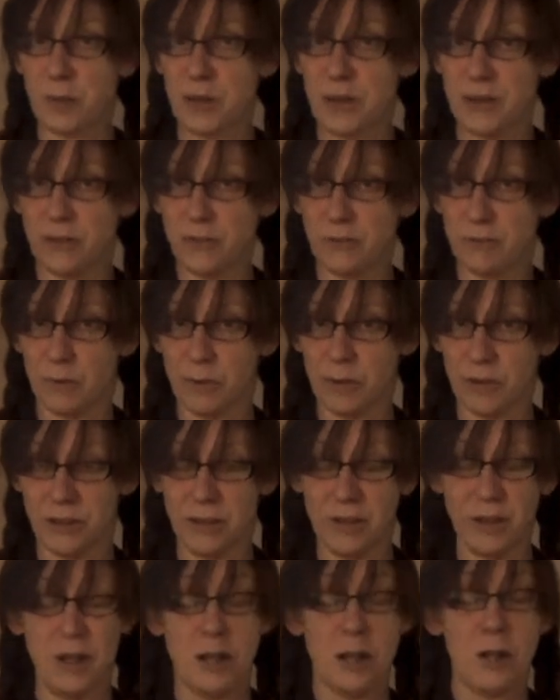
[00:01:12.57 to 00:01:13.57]
piece of wood,
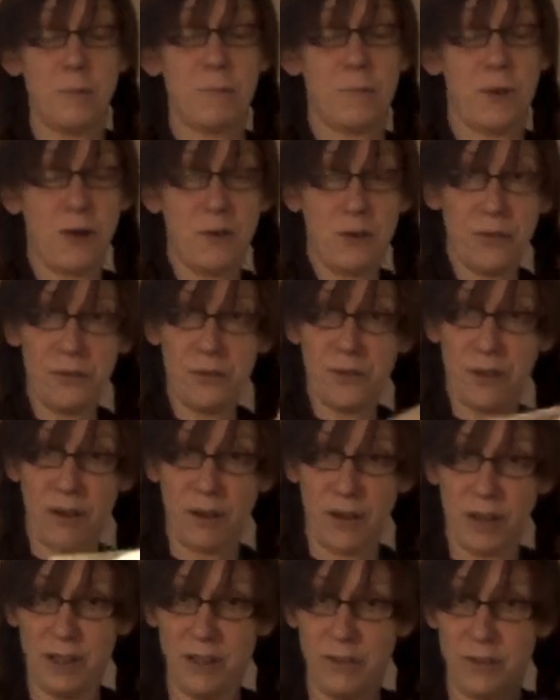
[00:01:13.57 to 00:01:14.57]
both
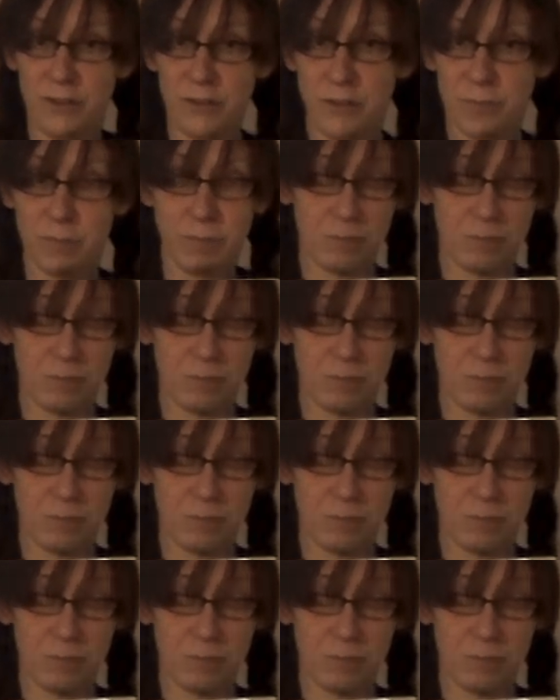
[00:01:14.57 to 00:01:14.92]
sides,